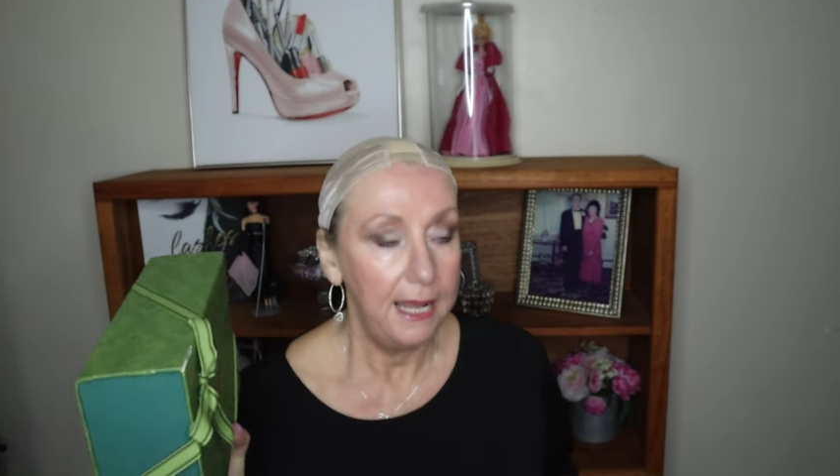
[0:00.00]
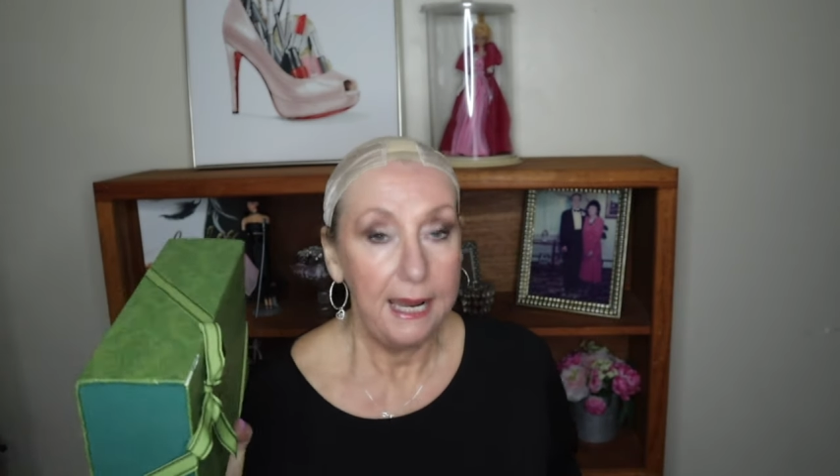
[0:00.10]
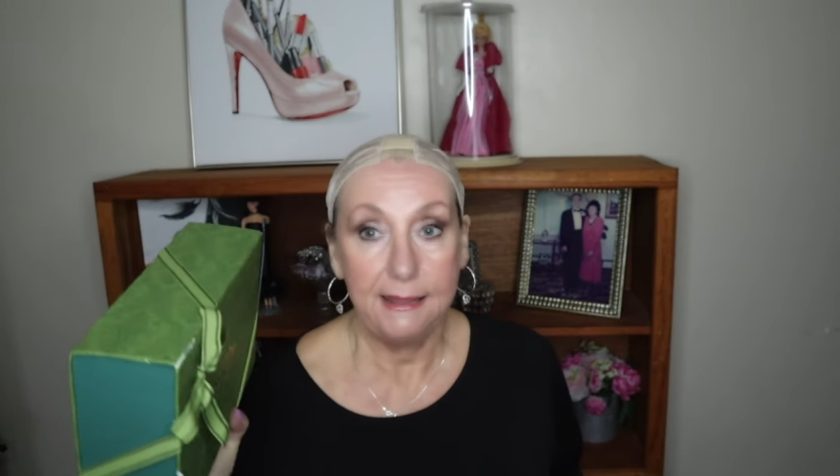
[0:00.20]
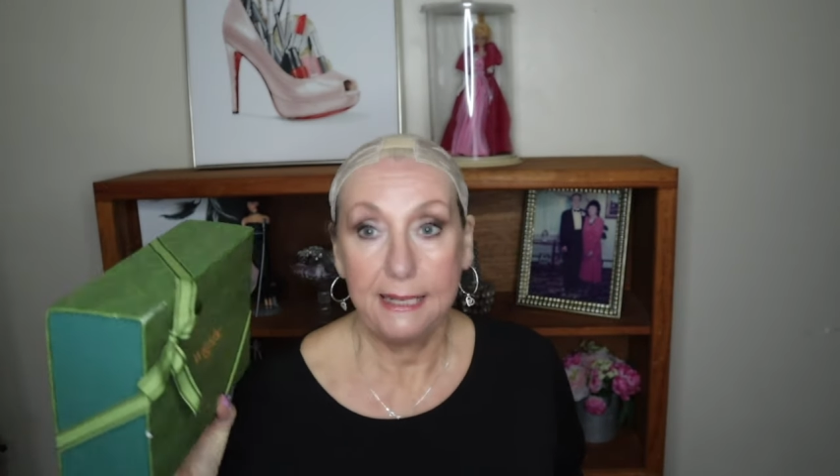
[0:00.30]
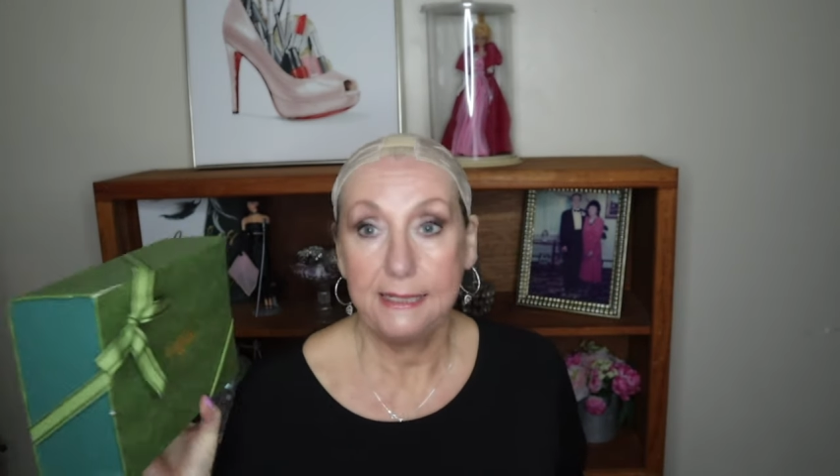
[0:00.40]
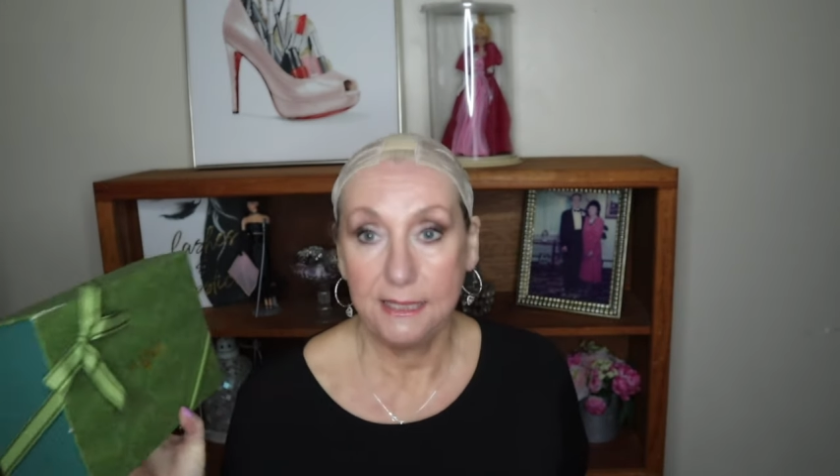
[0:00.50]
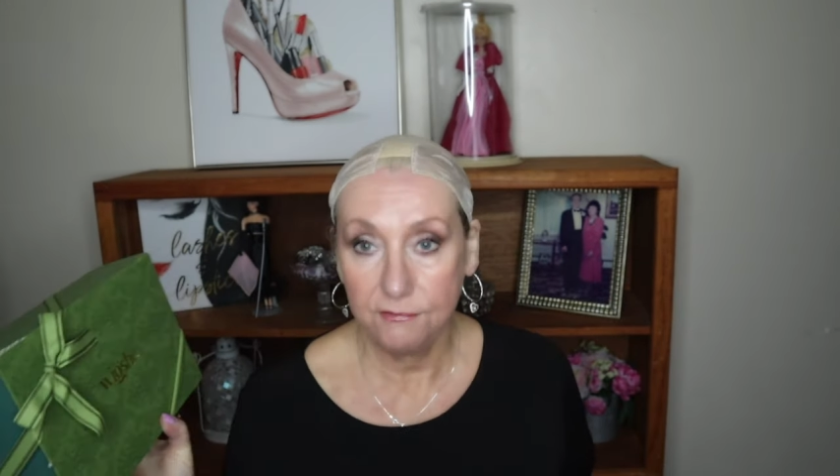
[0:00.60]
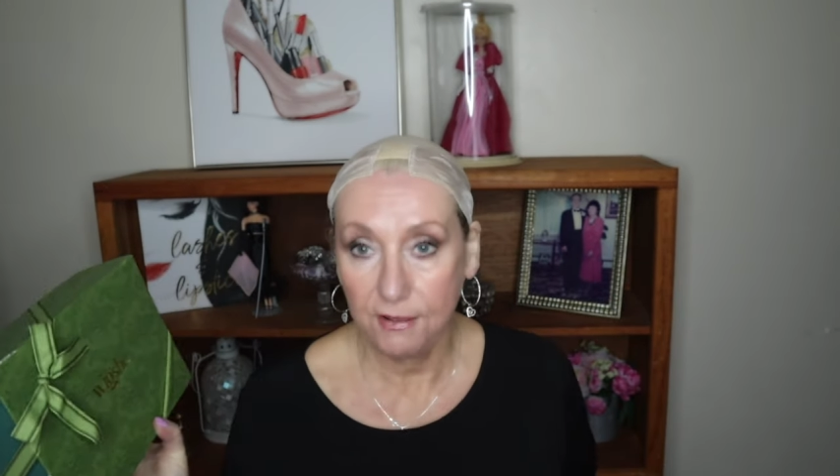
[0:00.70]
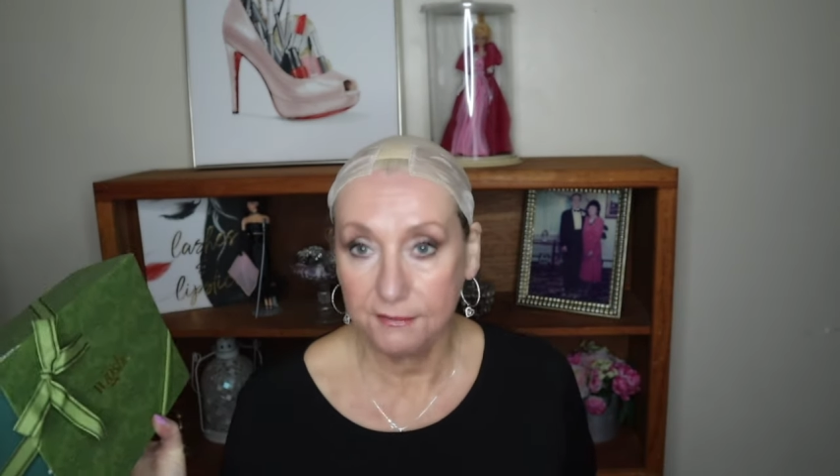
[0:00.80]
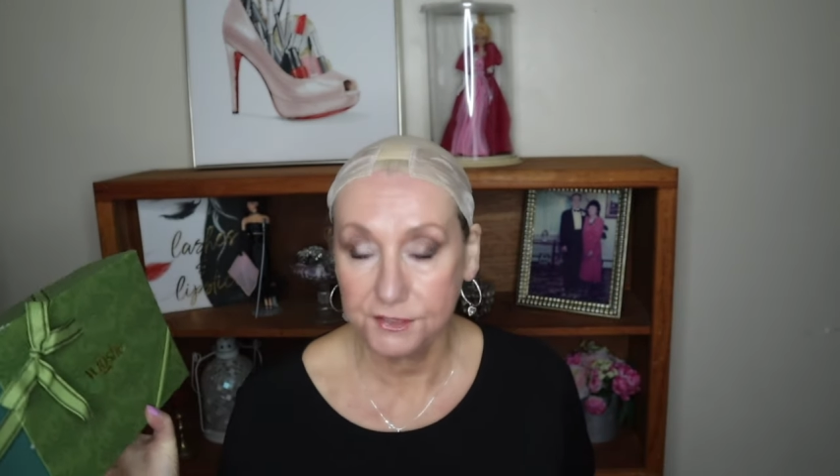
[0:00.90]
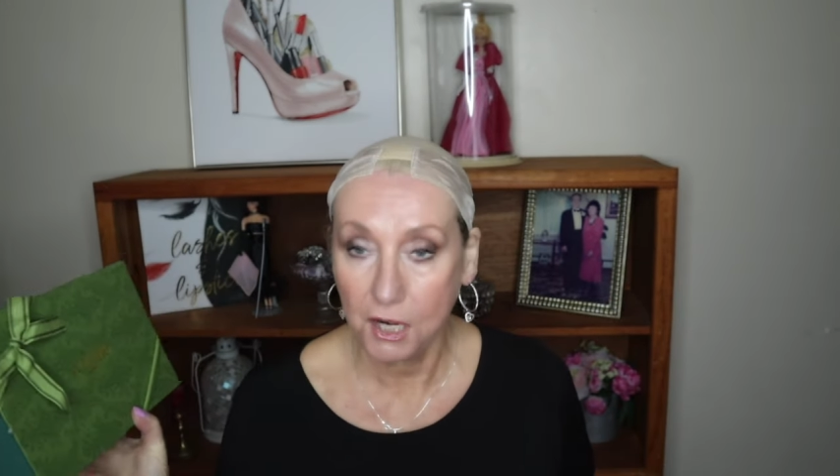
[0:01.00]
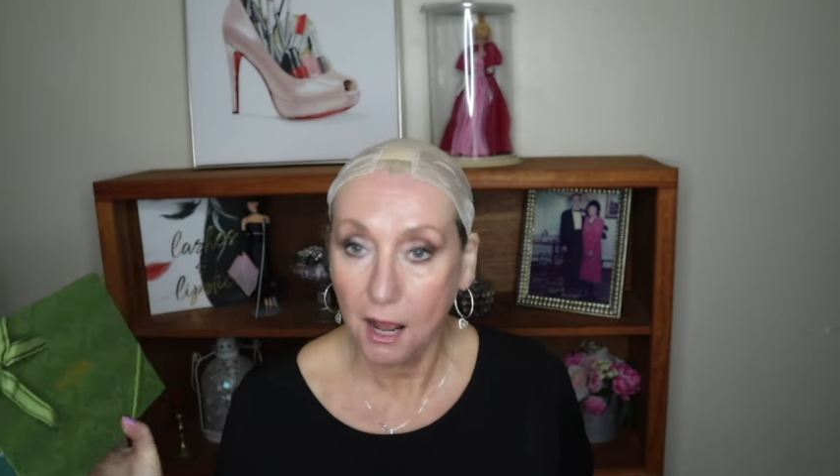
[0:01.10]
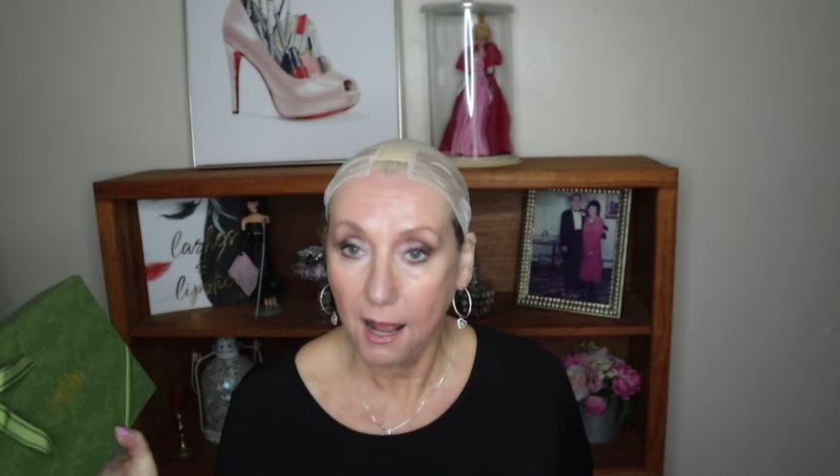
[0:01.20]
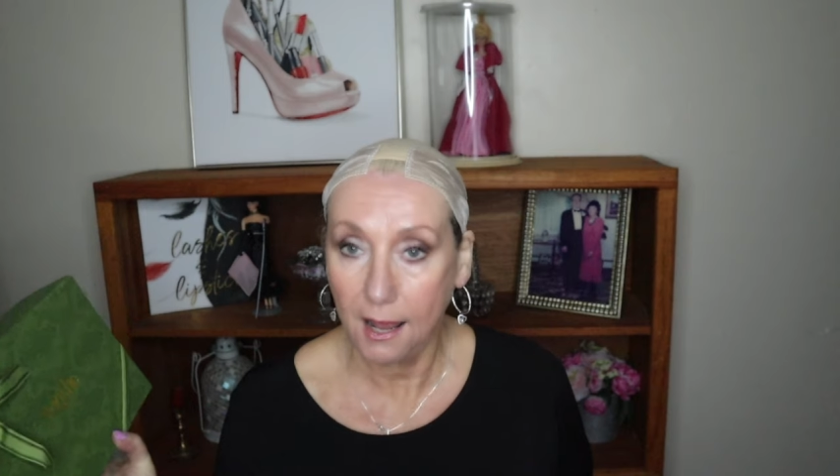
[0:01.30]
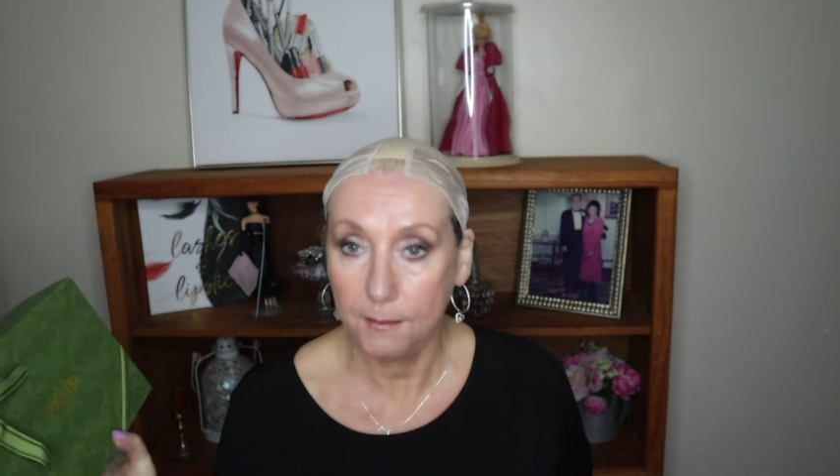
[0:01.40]
and then give us
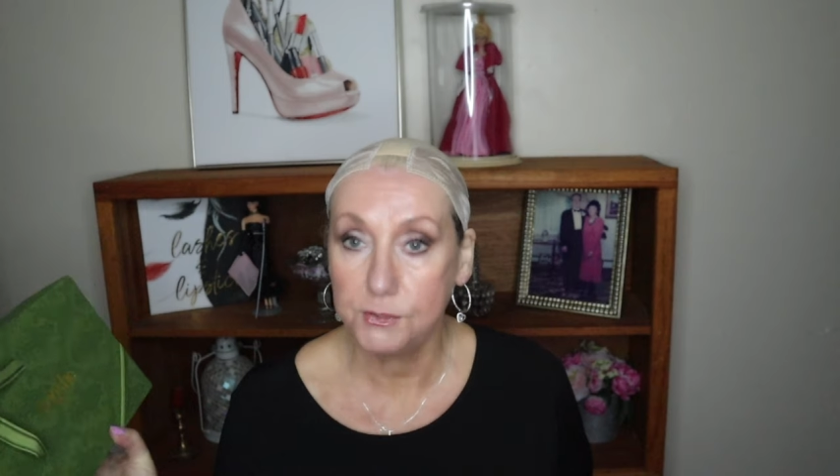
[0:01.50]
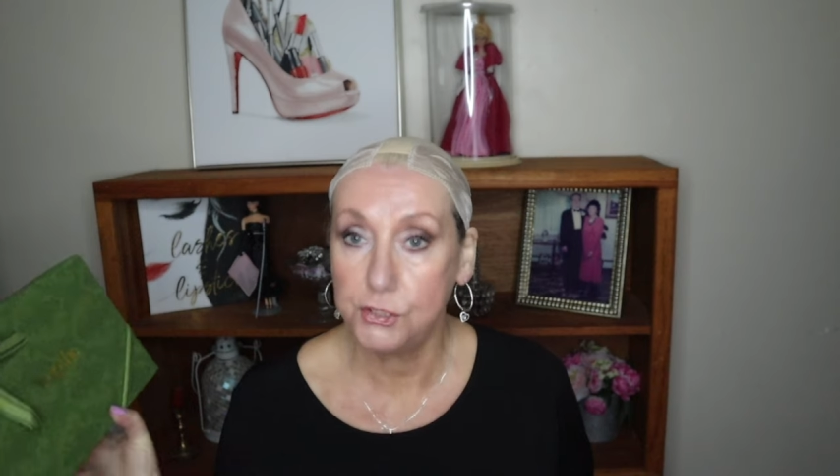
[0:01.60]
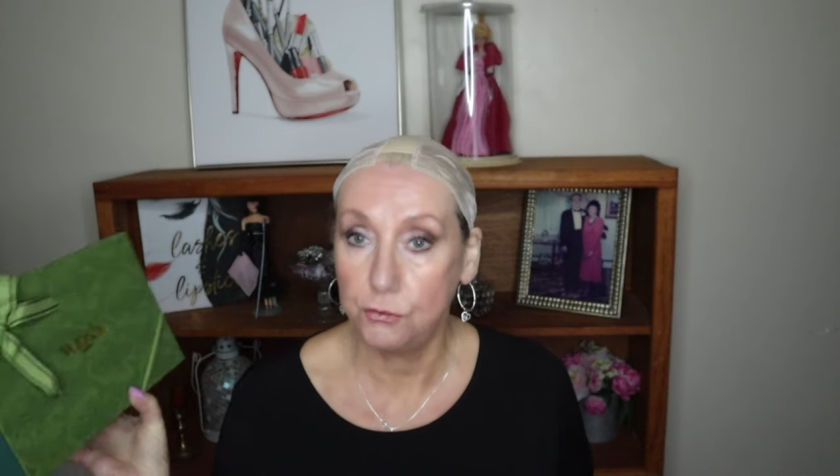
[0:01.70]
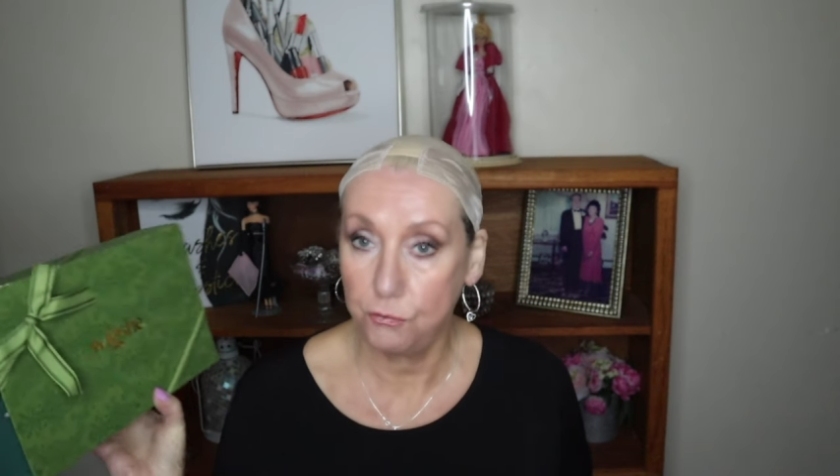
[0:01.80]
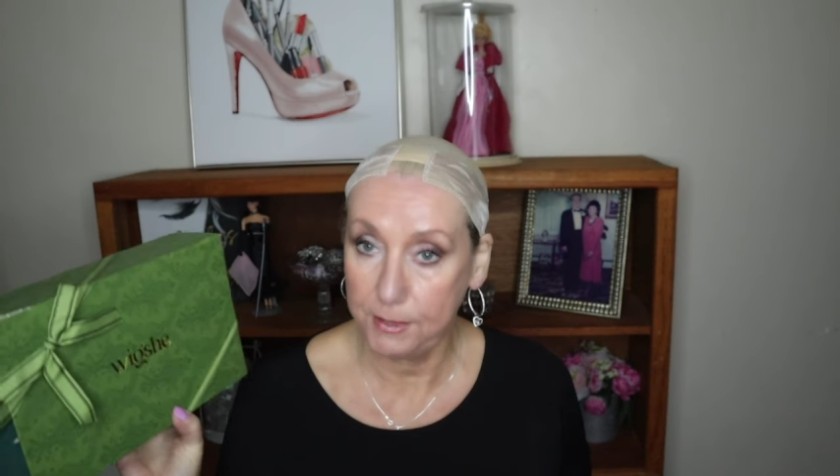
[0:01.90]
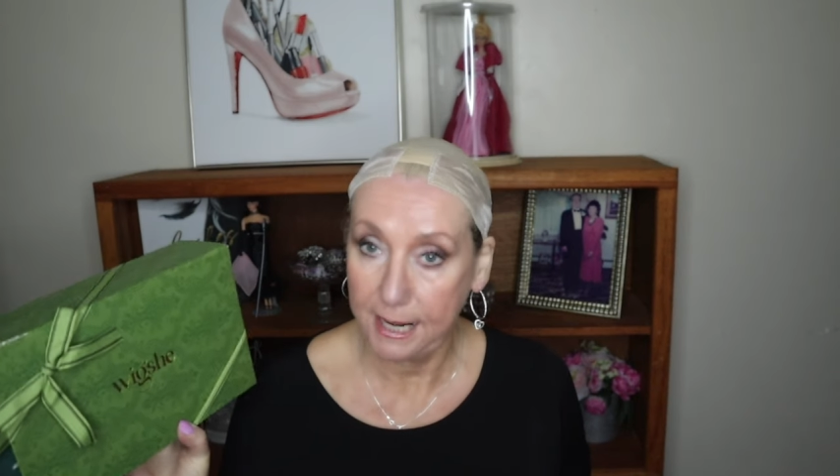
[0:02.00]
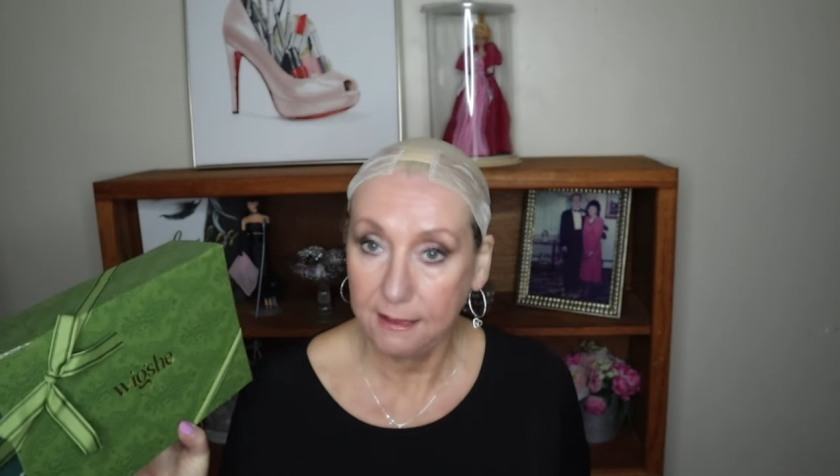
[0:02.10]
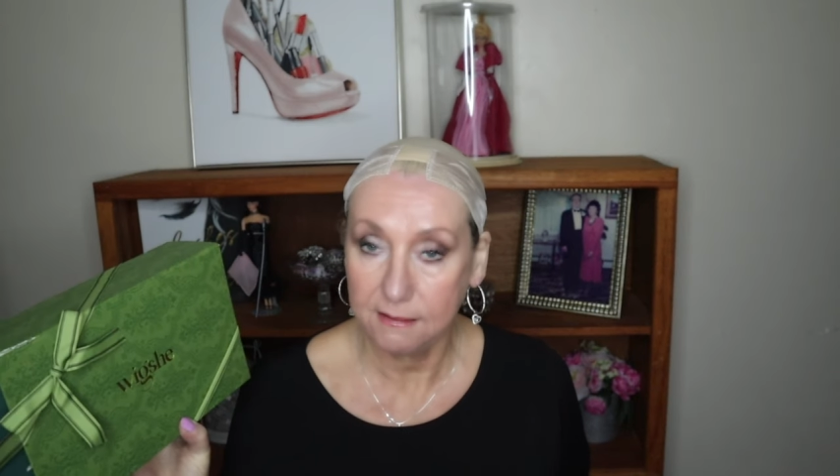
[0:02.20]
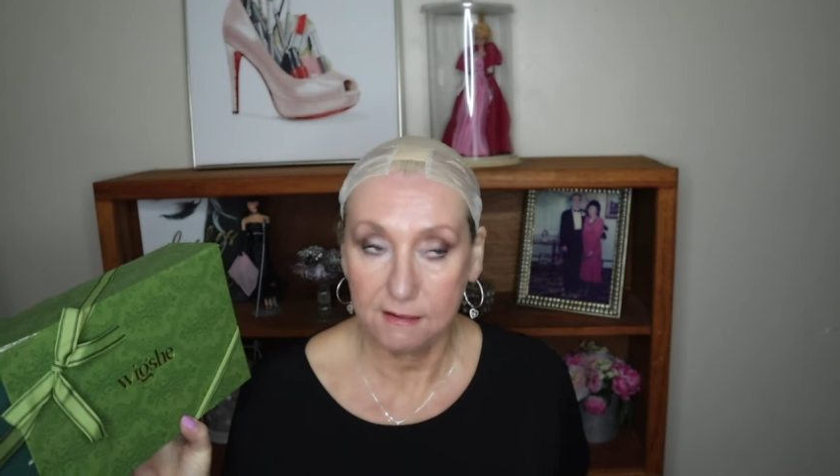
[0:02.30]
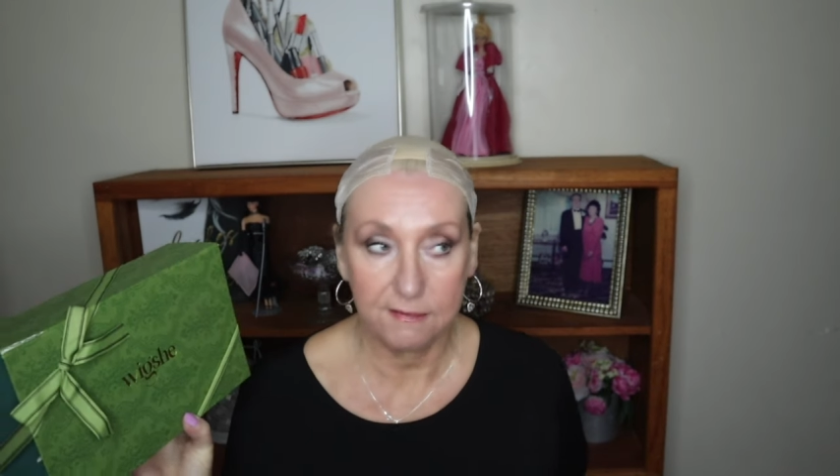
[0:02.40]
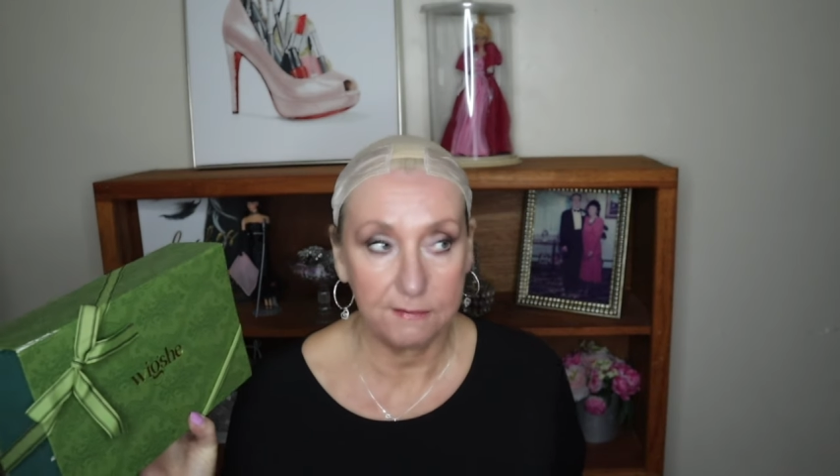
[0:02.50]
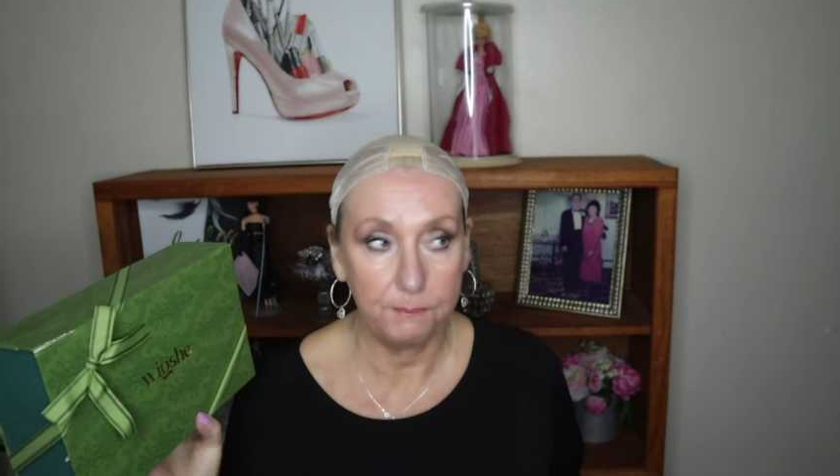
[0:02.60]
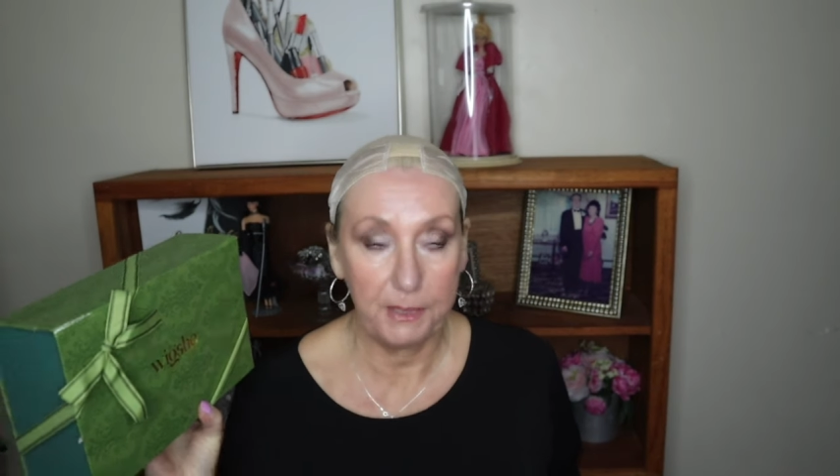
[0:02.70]
time to create this